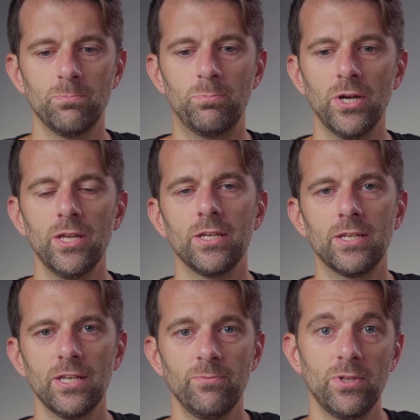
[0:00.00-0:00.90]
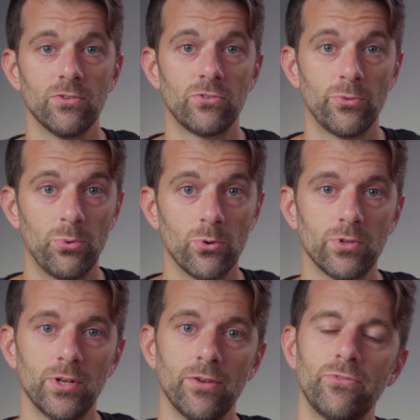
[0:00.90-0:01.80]
but it gave me the support that
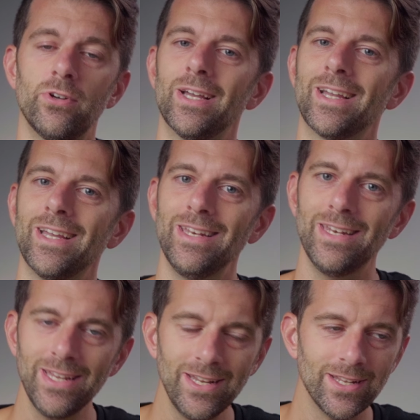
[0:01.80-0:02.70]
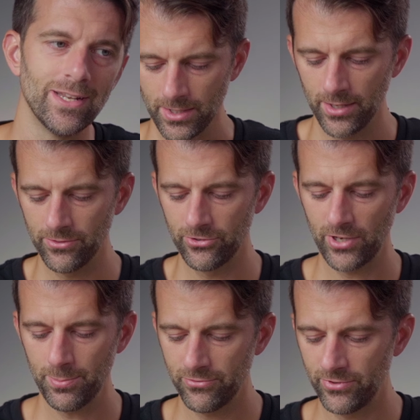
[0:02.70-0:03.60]
I felt like I needed out. And the
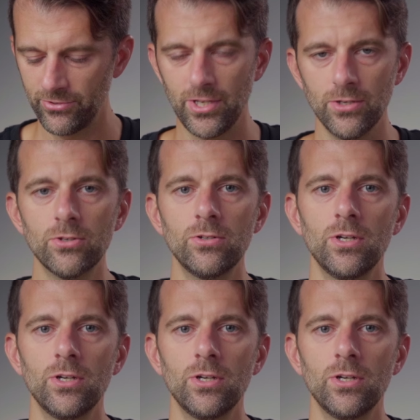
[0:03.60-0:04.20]
shape of this heel